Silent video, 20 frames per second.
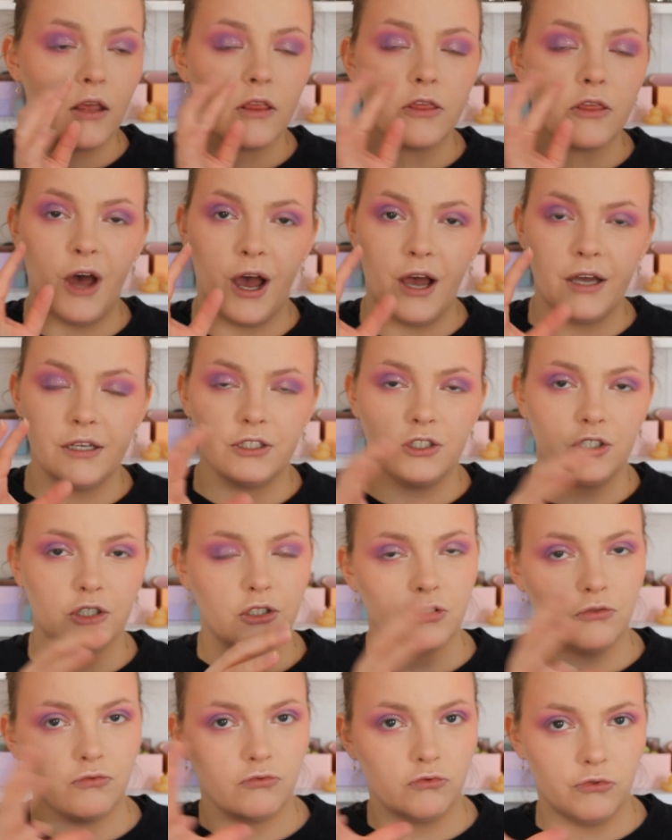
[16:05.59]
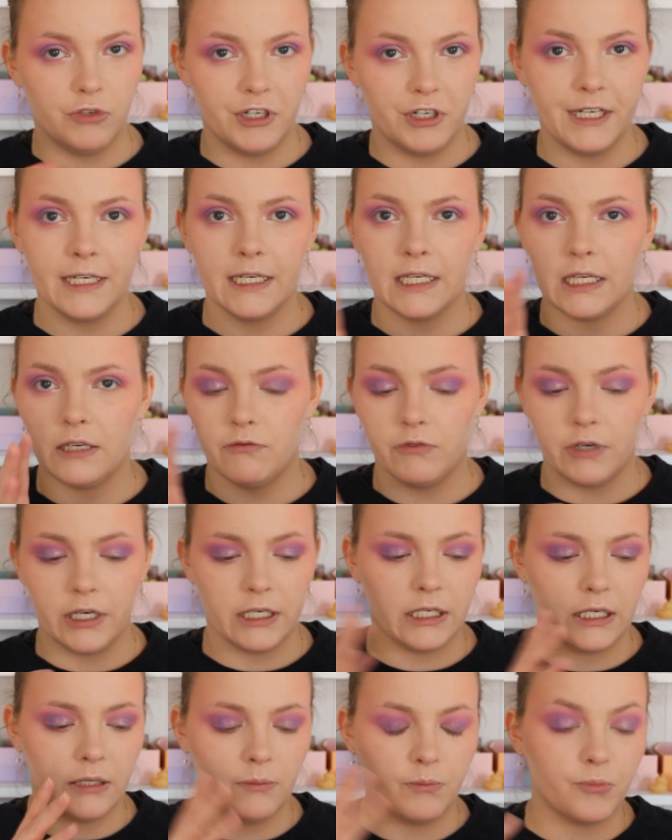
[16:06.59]
That is just to really,
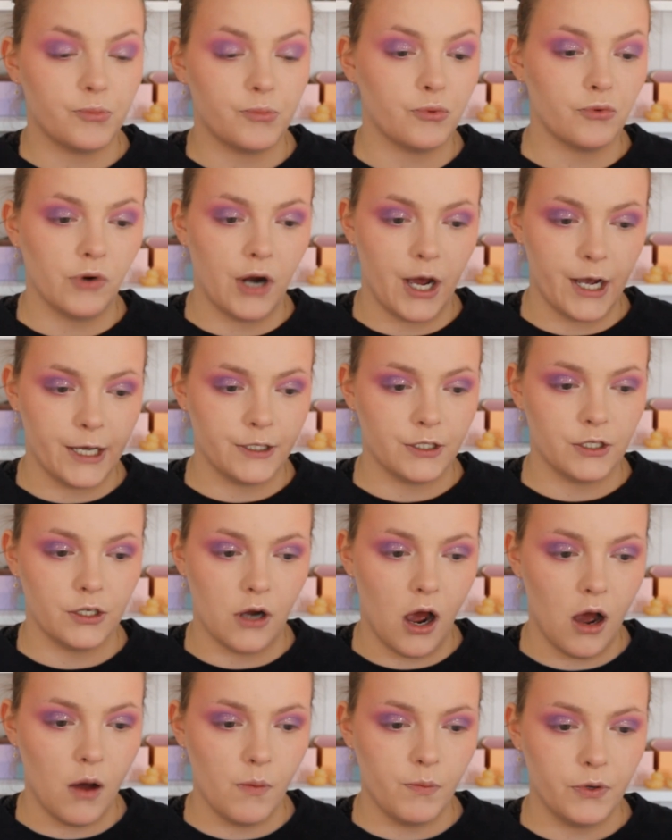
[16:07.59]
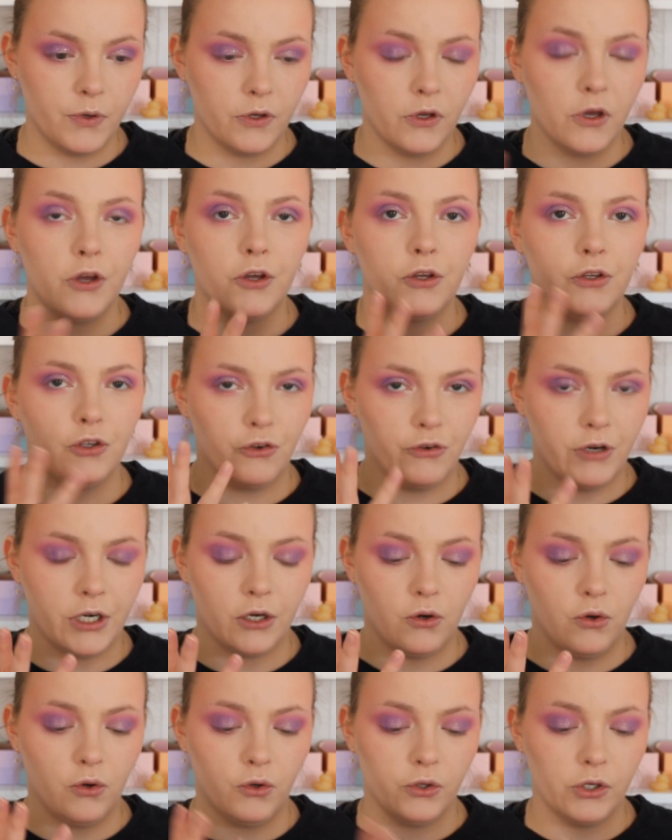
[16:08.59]
really brighten up your
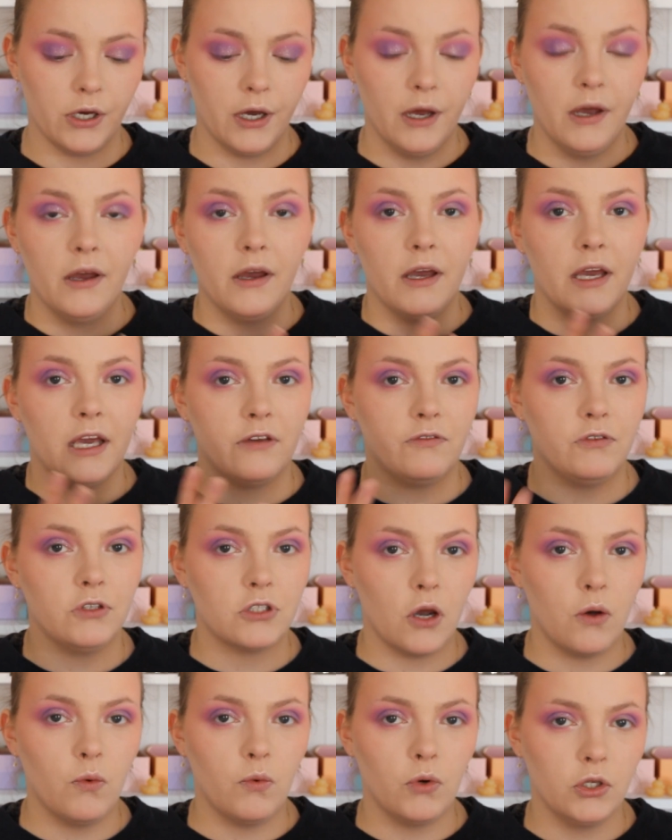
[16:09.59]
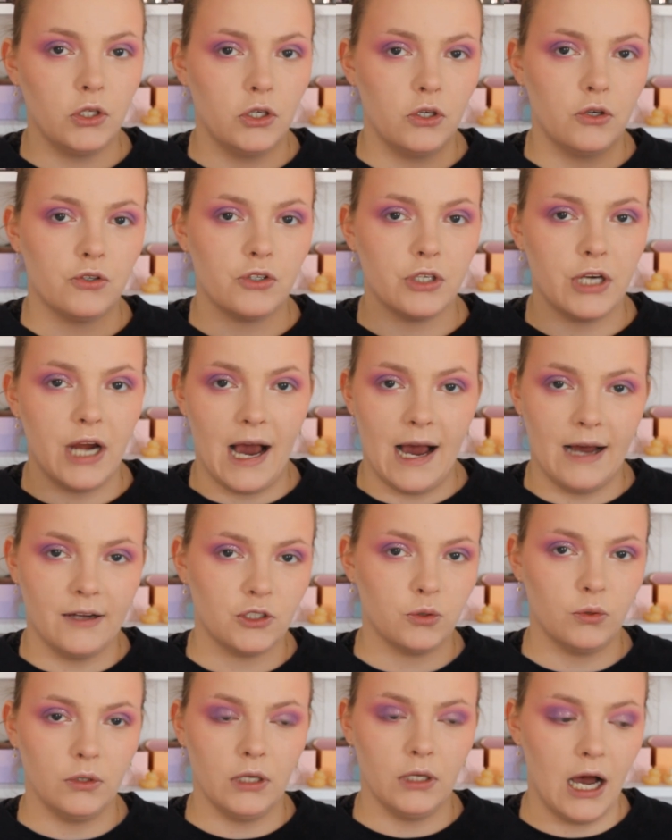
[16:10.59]
inner corner. If you don't want to use an
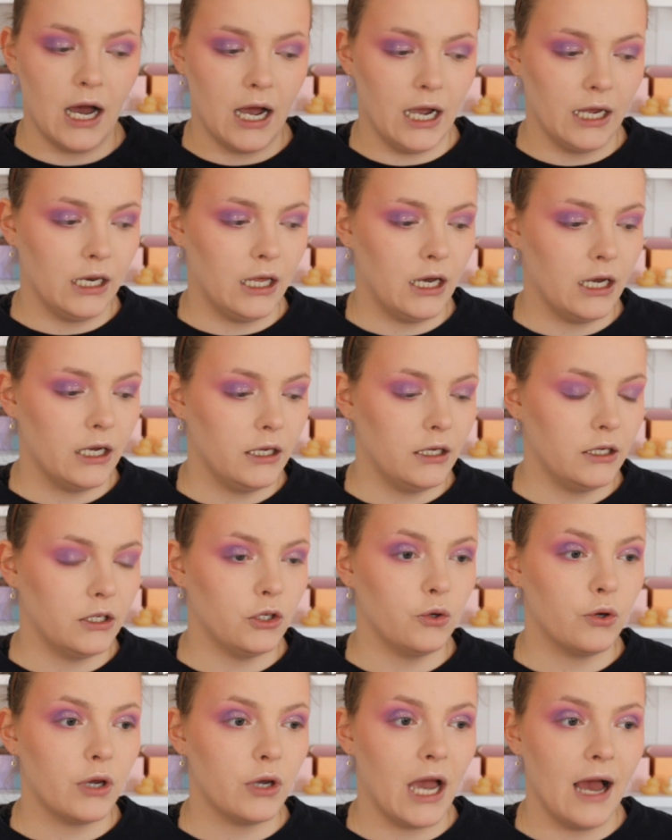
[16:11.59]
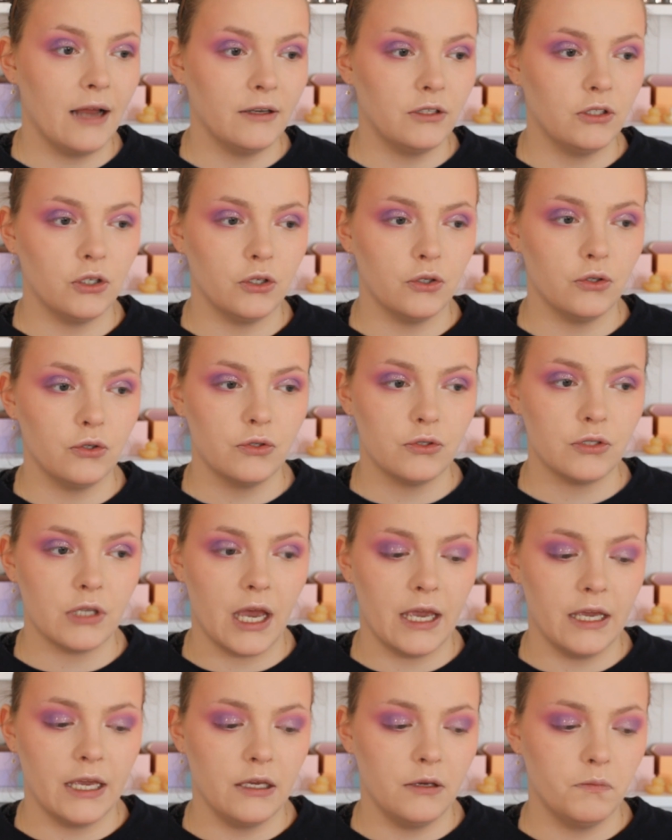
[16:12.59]
actual highlight, you can use
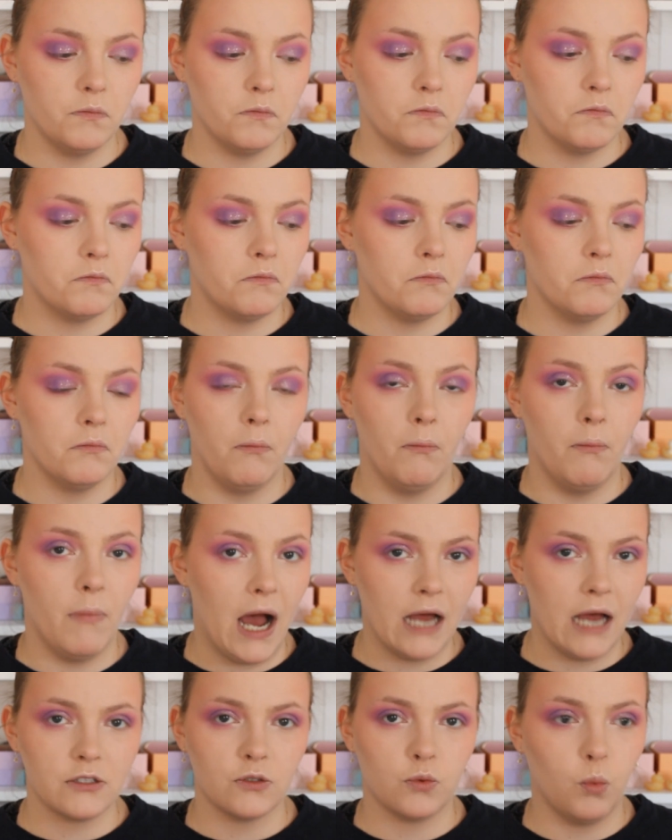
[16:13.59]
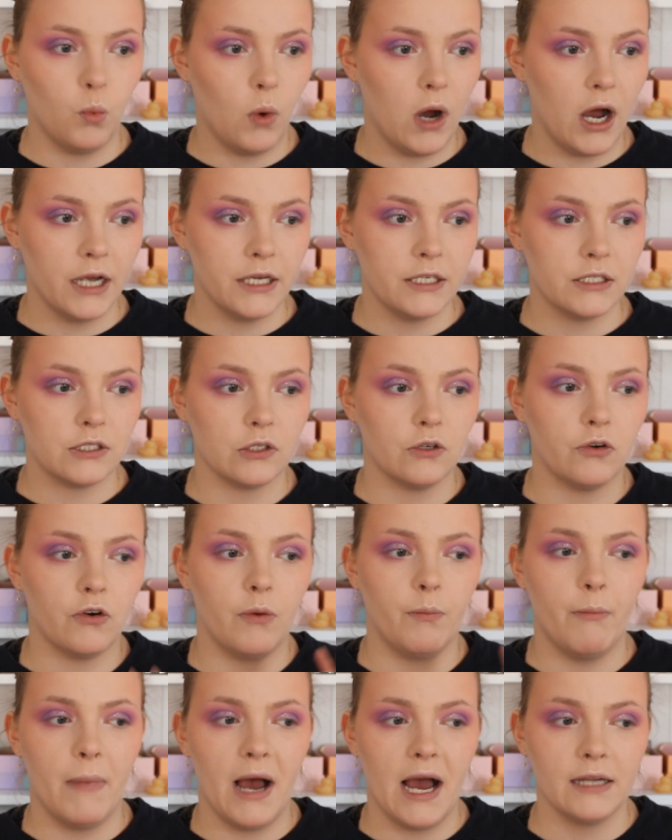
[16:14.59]
a matte white or
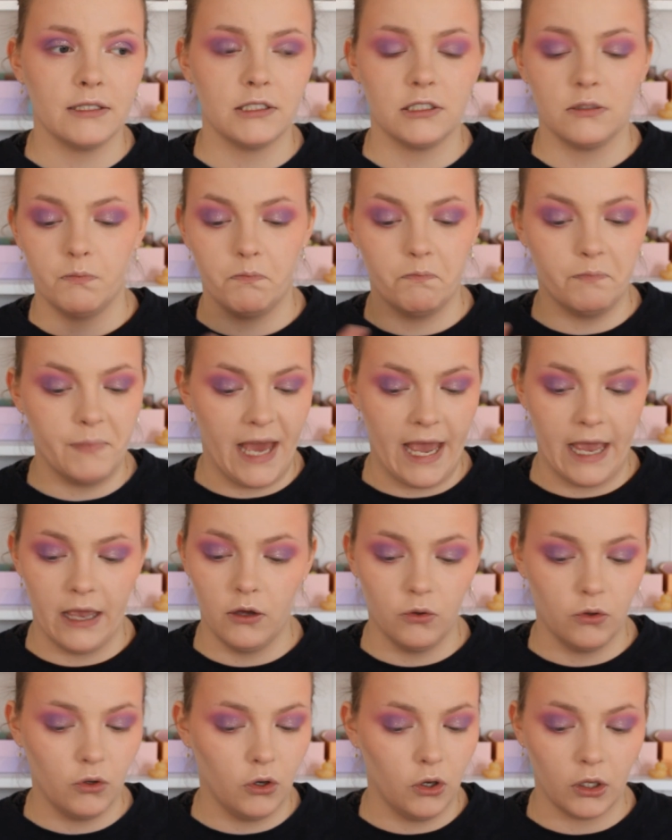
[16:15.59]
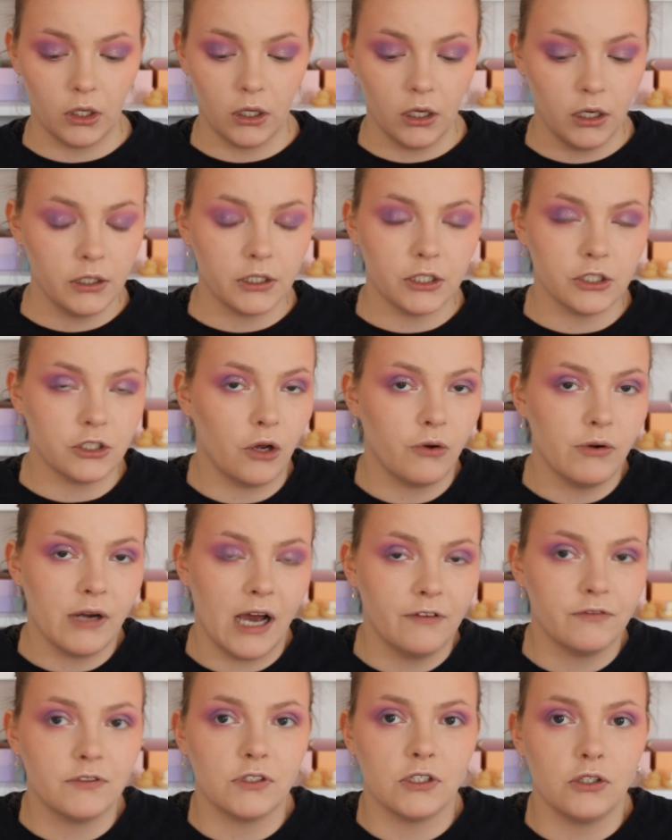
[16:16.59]
a matte pale colour. You don't
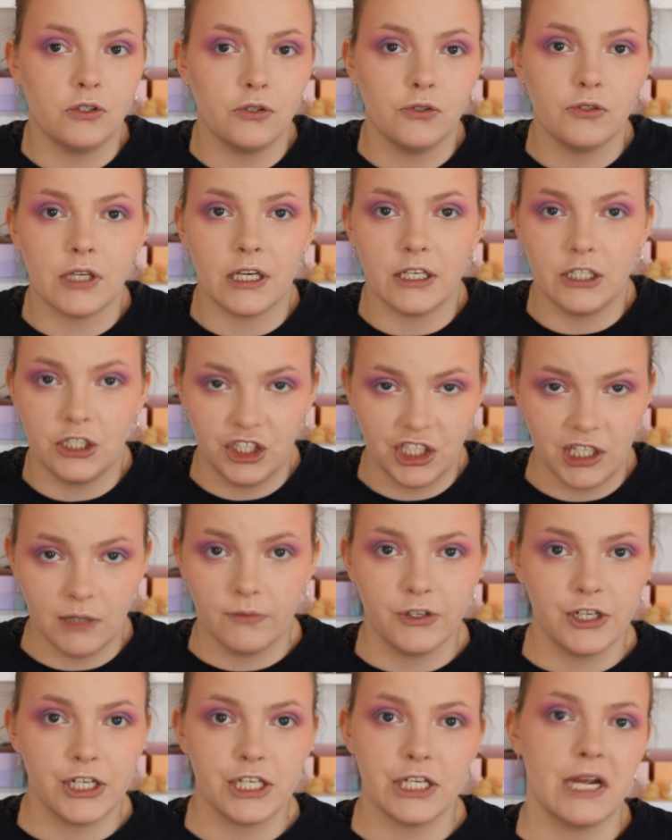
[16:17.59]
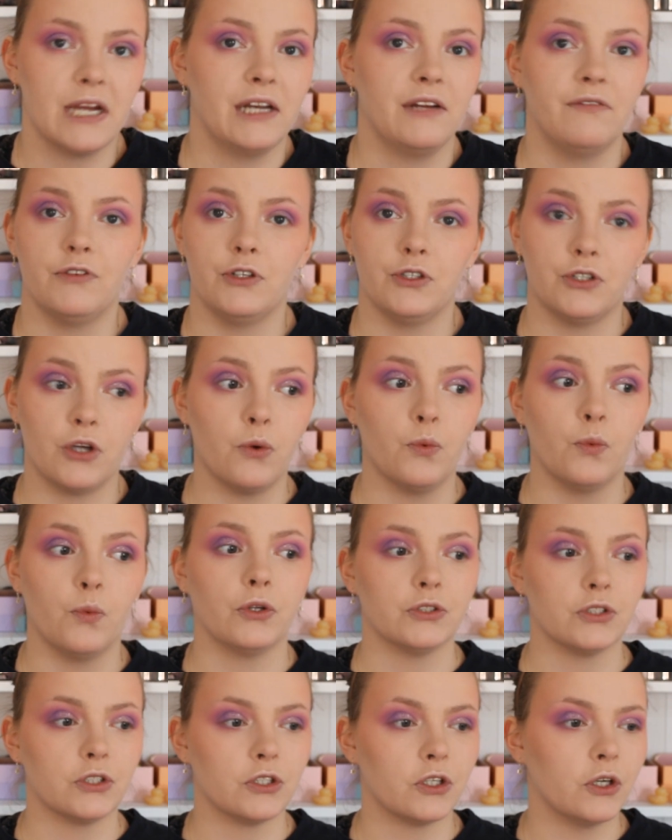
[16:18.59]
have to use a shimmery shade if you don't
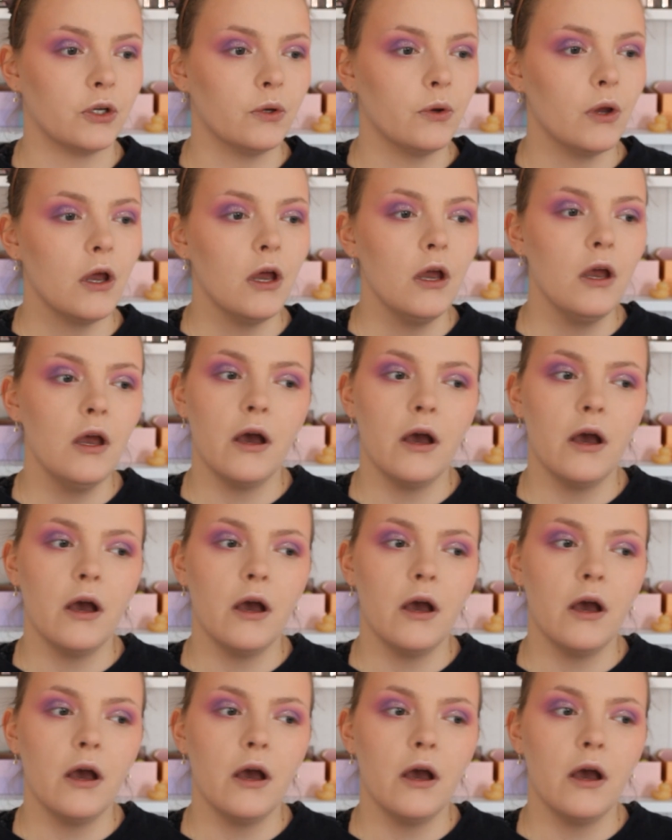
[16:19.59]
want to.